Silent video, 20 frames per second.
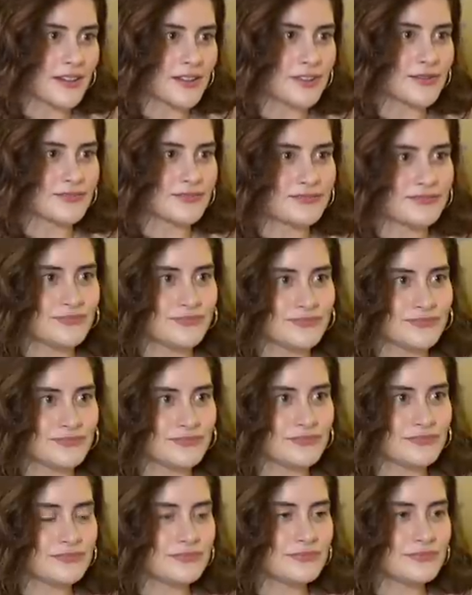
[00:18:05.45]
What if you were
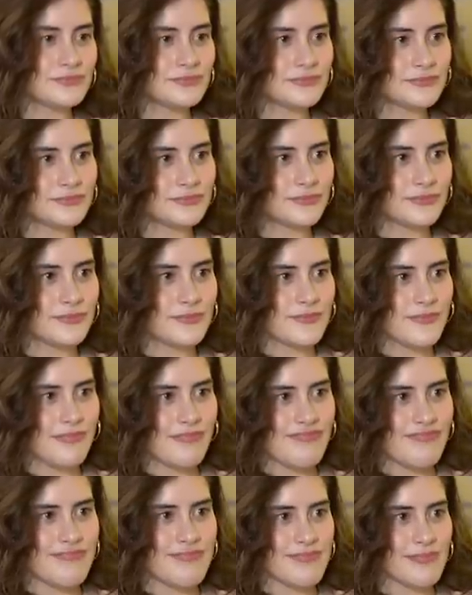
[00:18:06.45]
dating someone
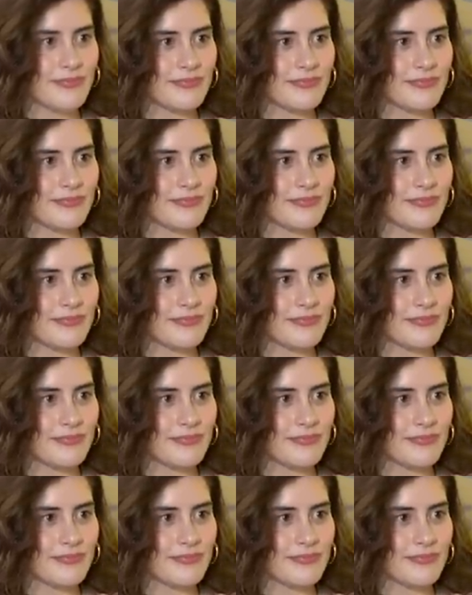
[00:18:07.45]
who